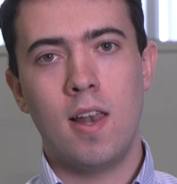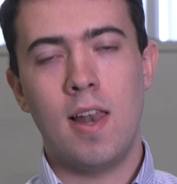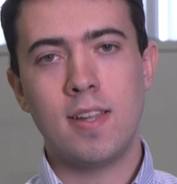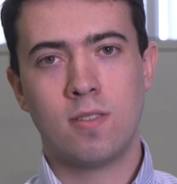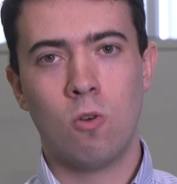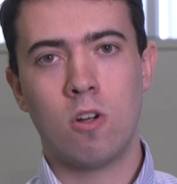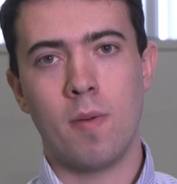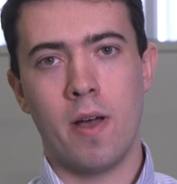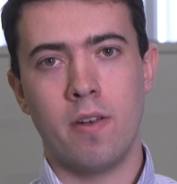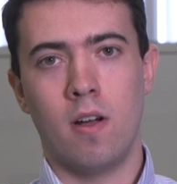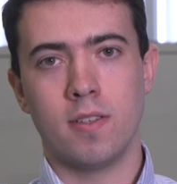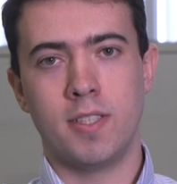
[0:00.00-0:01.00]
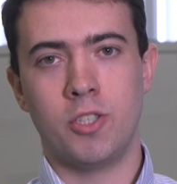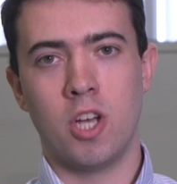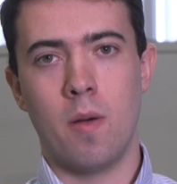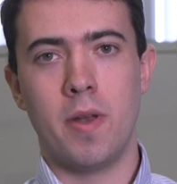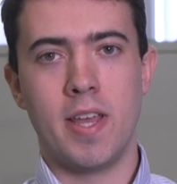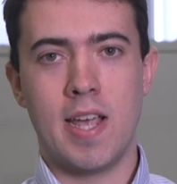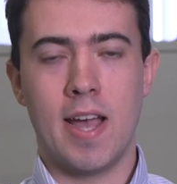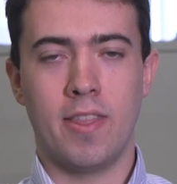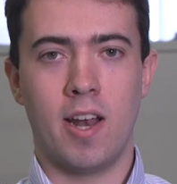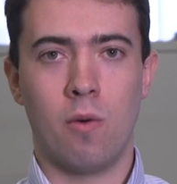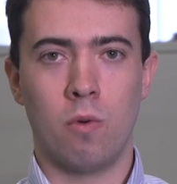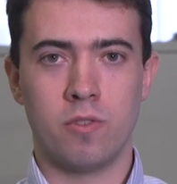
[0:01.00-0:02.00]
Let's talk about Nazi Germany, and
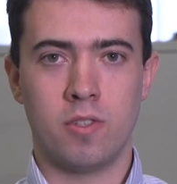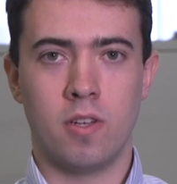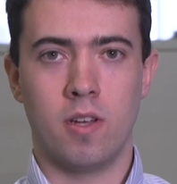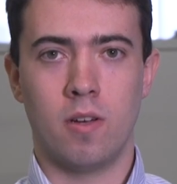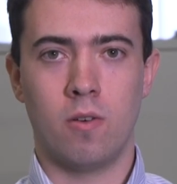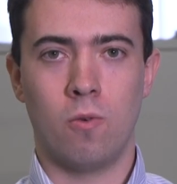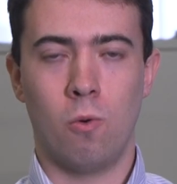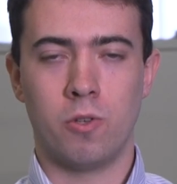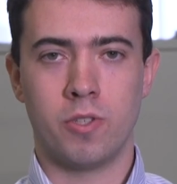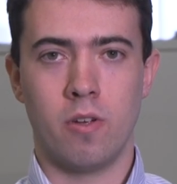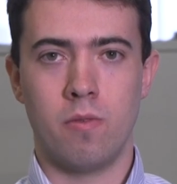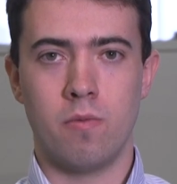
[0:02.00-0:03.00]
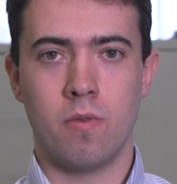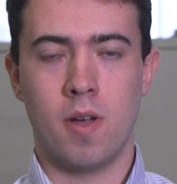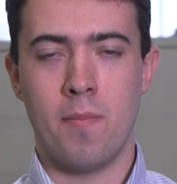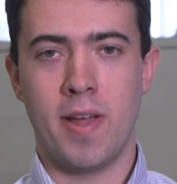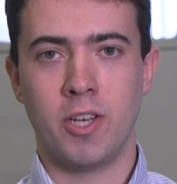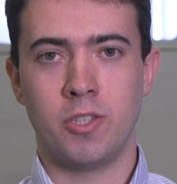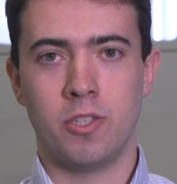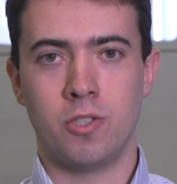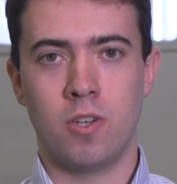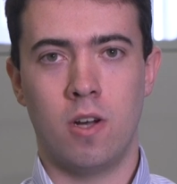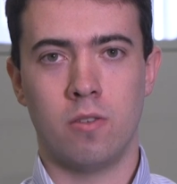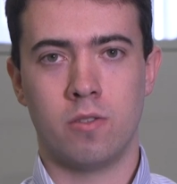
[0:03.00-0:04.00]
then I want to also mention
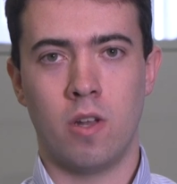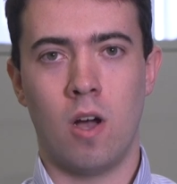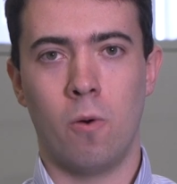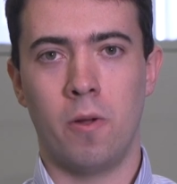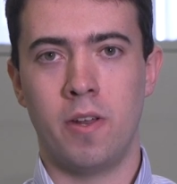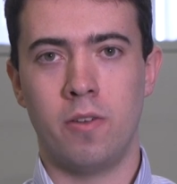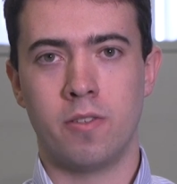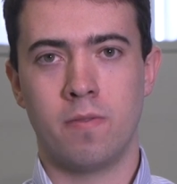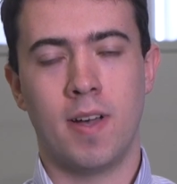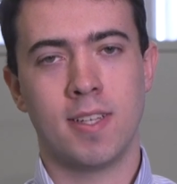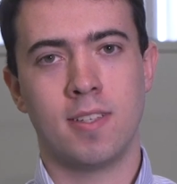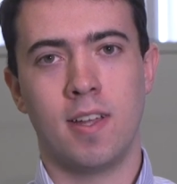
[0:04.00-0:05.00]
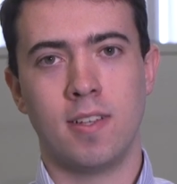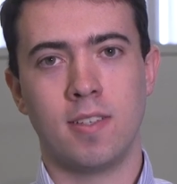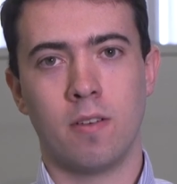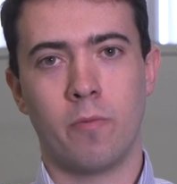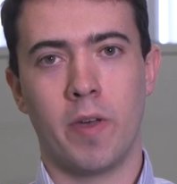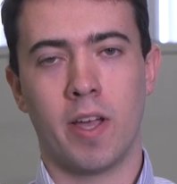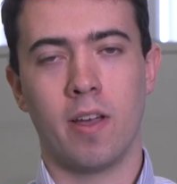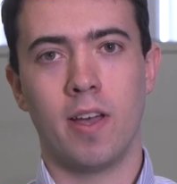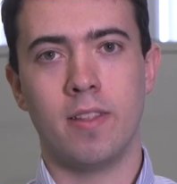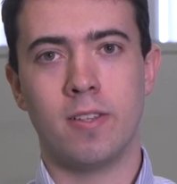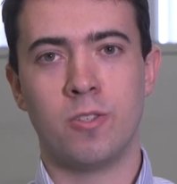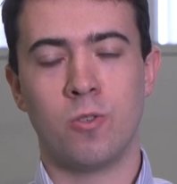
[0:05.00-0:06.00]
Charles Darwin, who's a fascinating figure
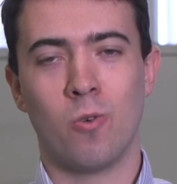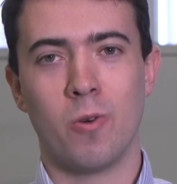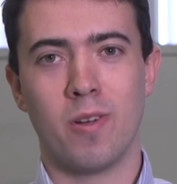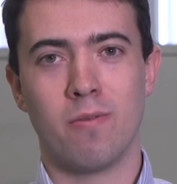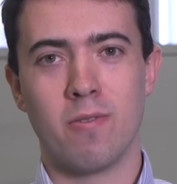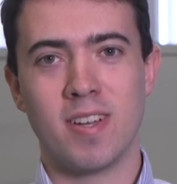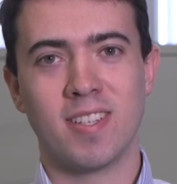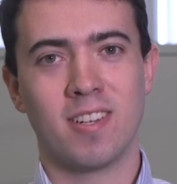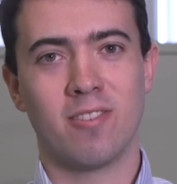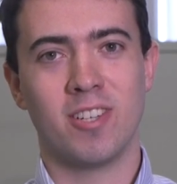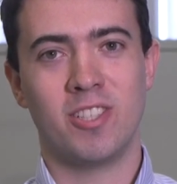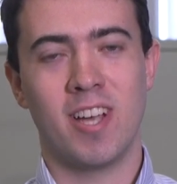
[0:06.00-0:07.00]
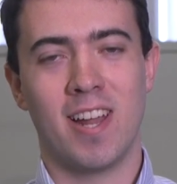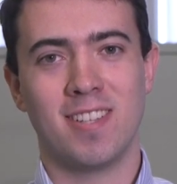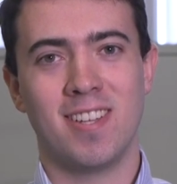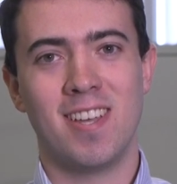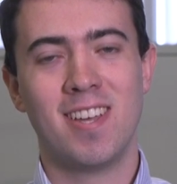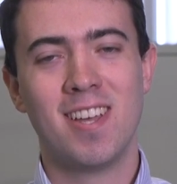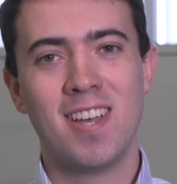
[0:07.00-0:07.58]
in the story of recent Christianity.